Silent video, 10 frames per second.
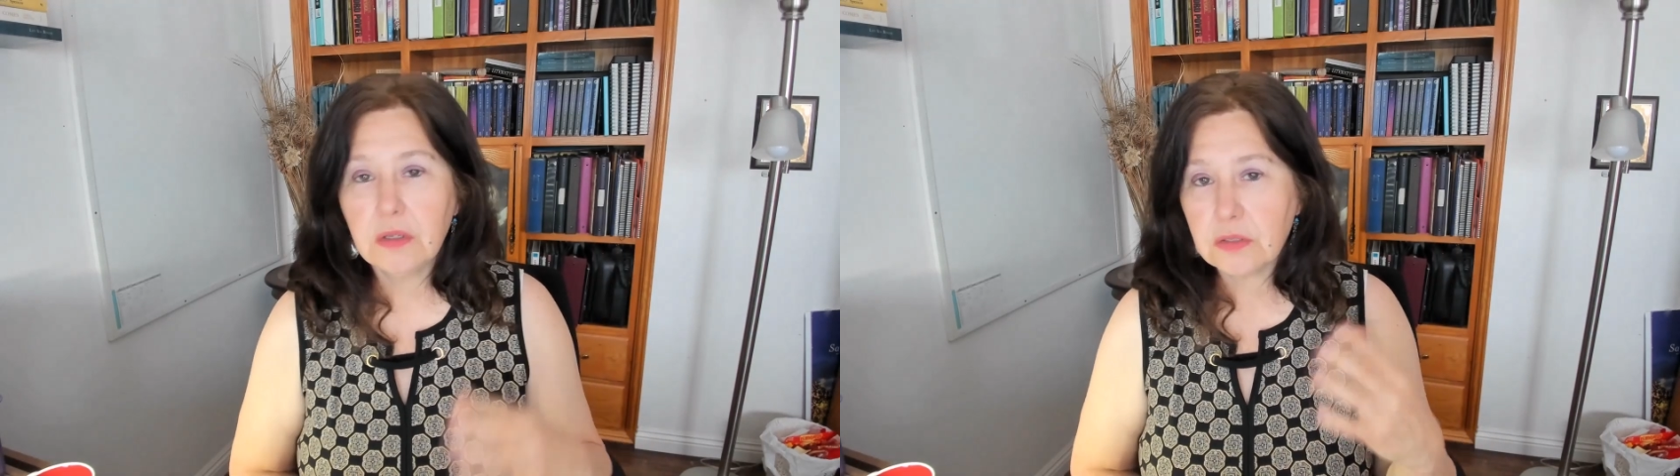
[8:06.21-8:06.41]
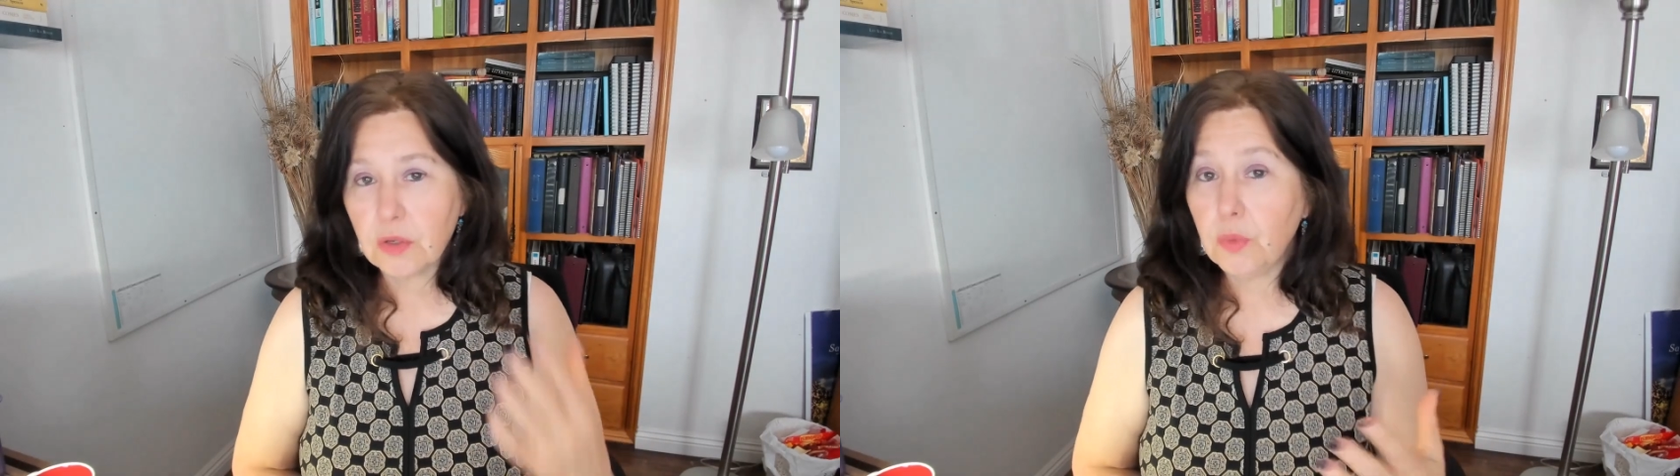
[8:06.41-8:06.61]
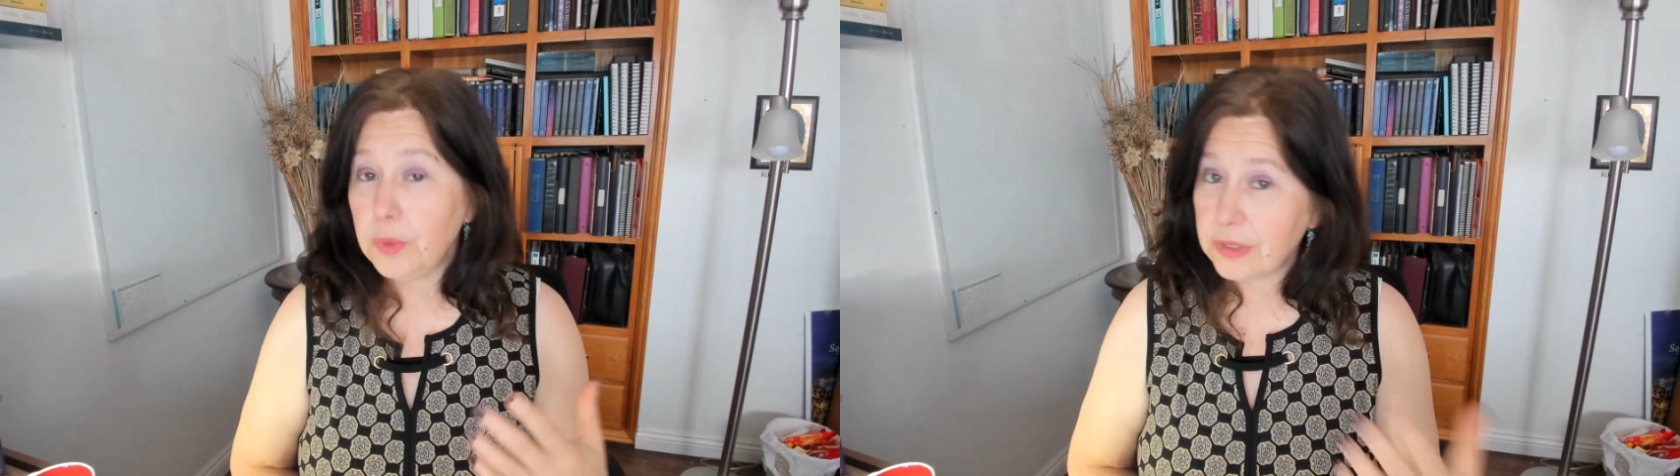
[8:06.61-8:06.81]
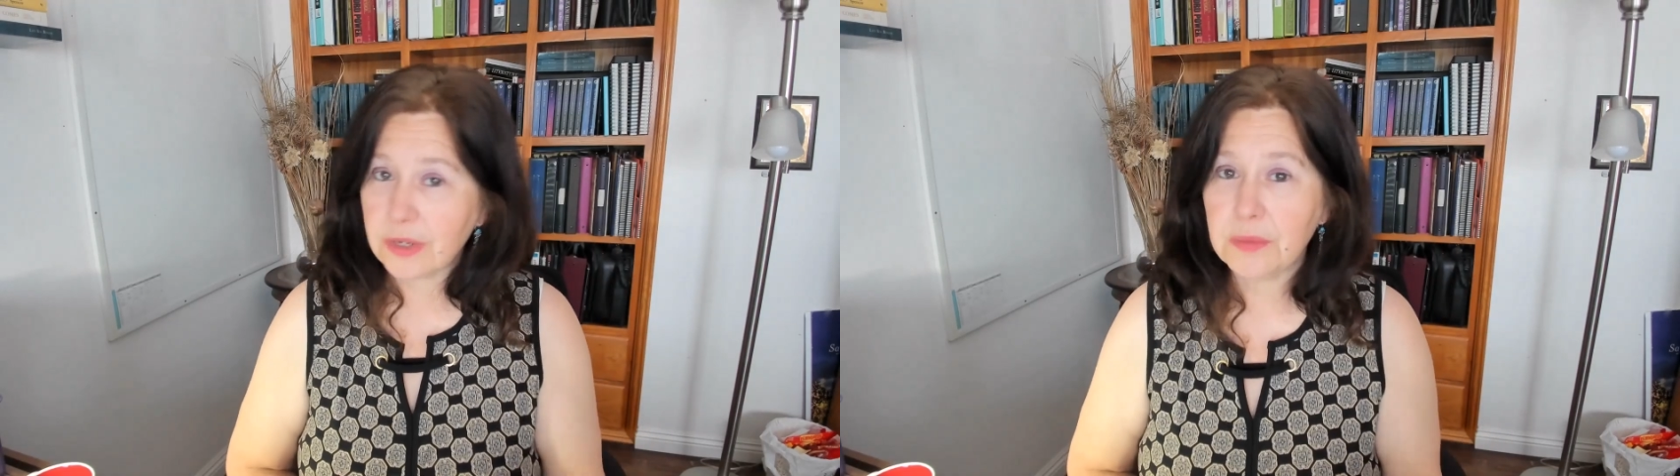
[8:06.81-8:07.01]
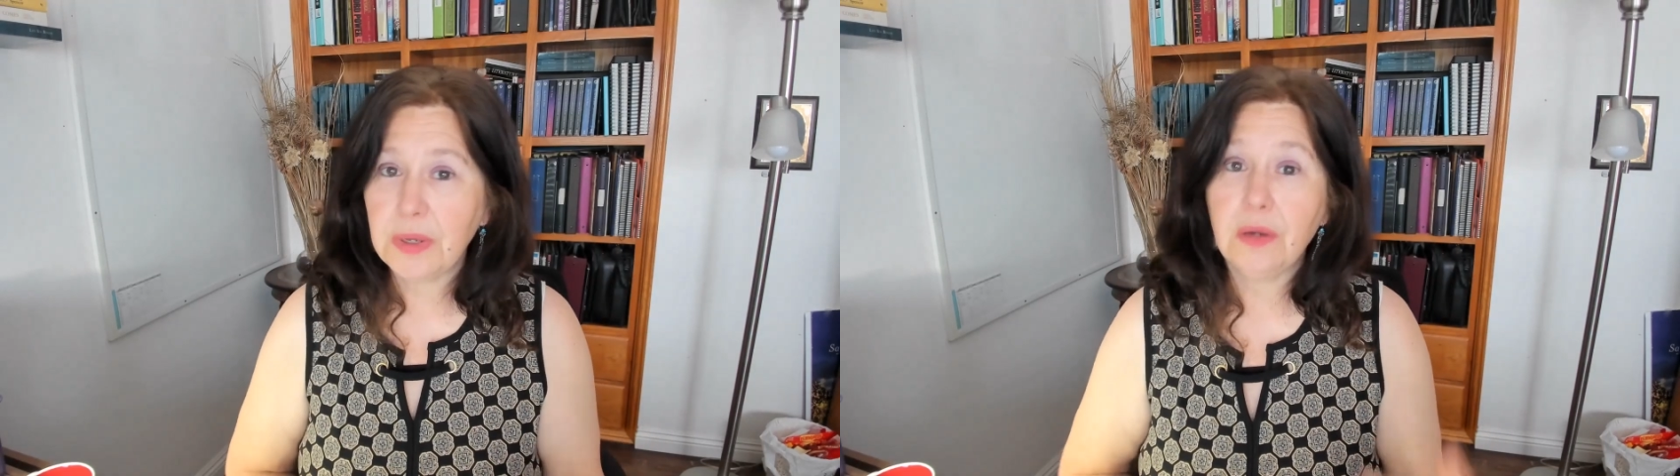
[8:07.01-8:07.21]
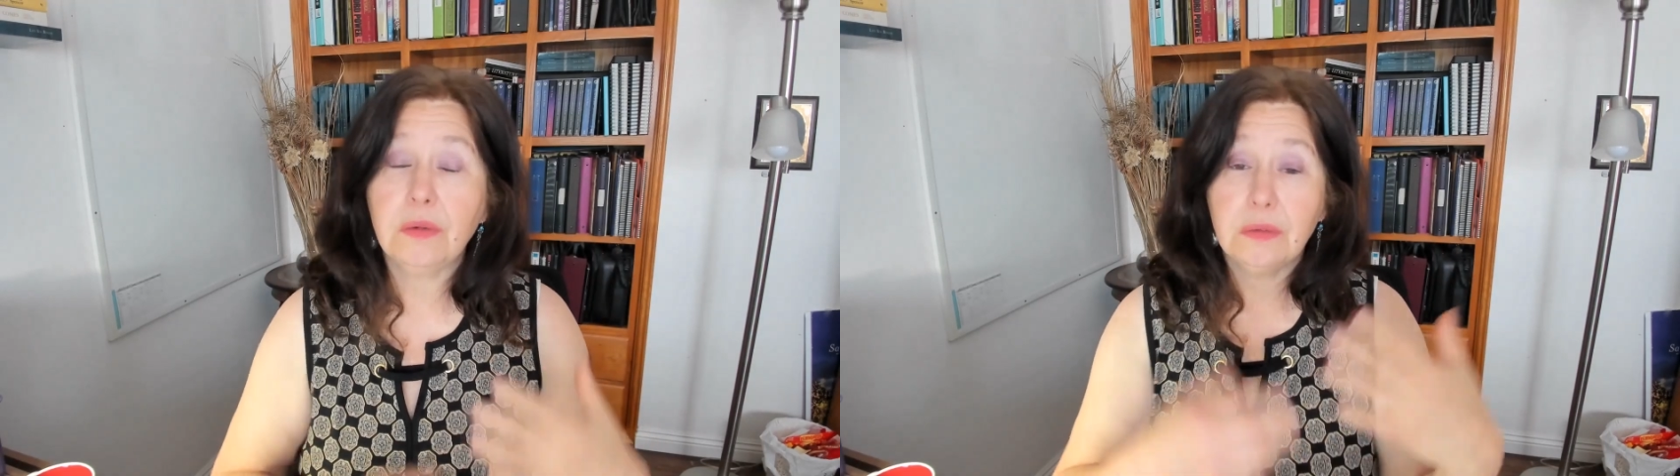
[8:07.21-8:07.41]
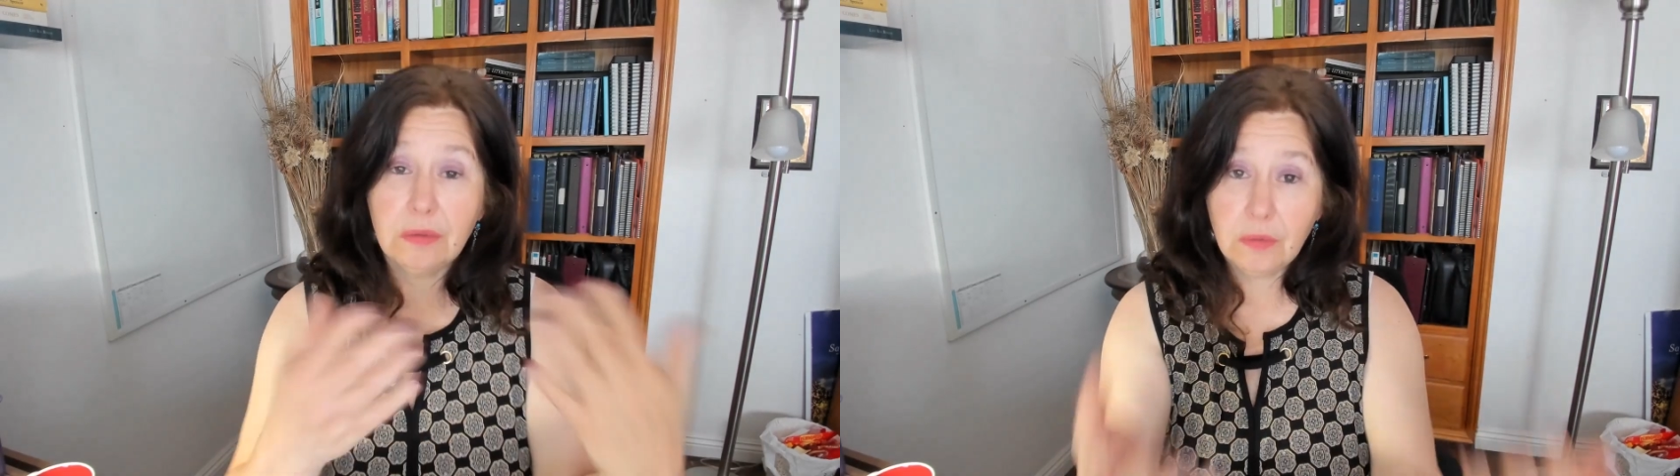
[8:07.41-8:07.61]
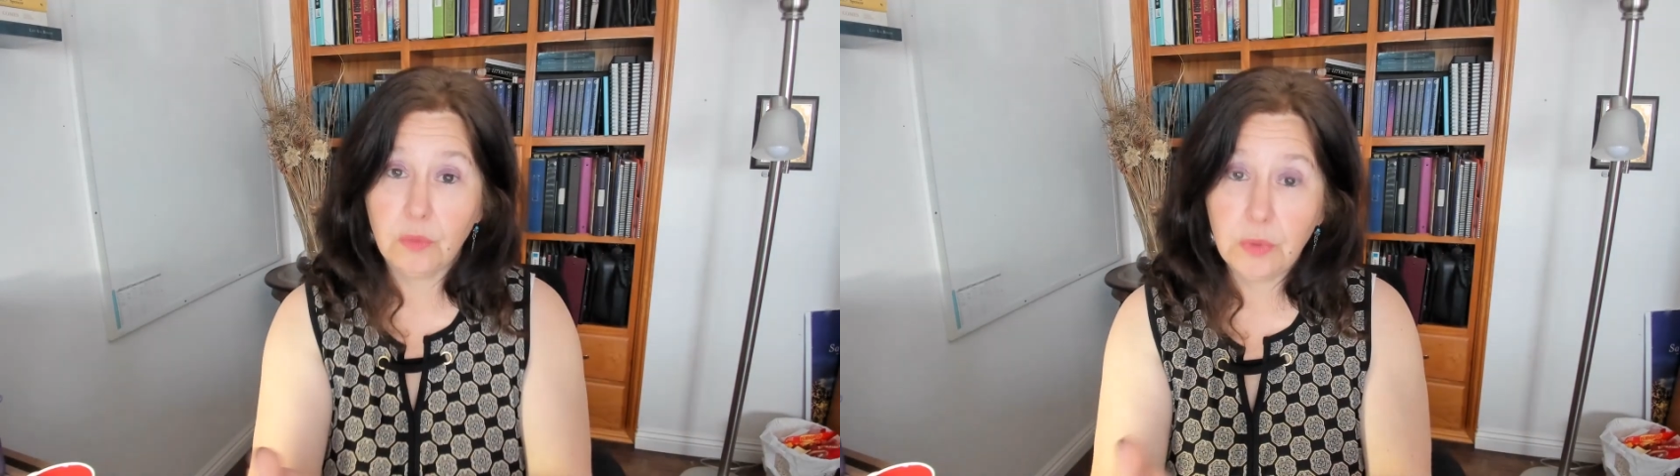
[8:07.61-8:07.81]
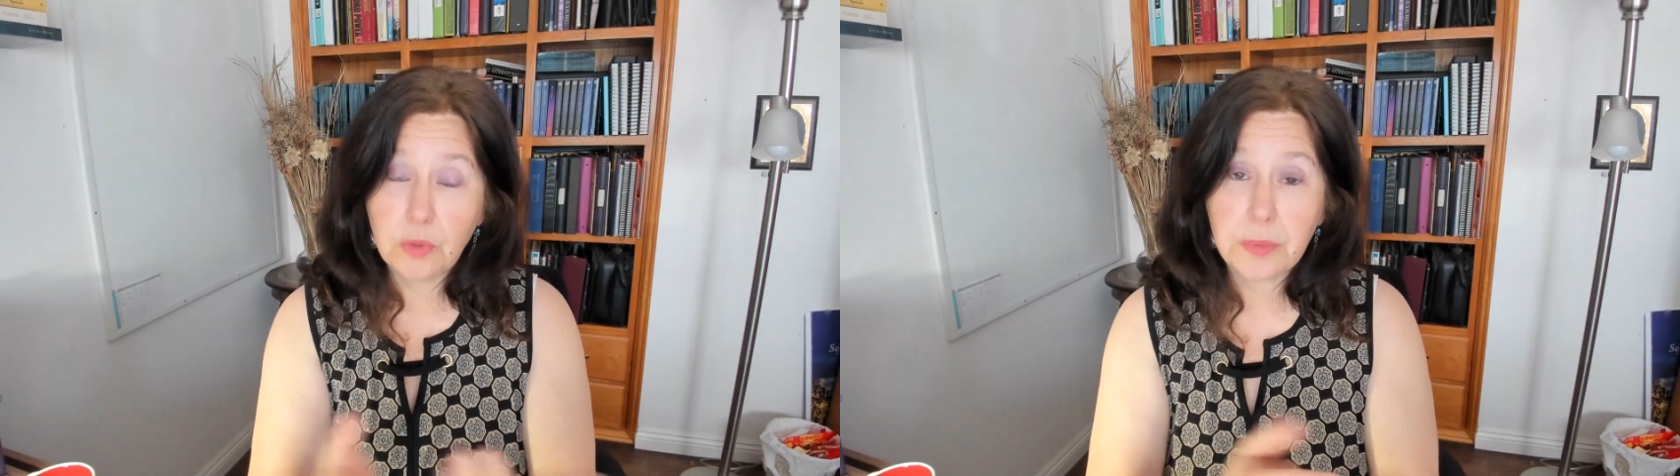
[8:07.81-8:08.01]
So we talked about reader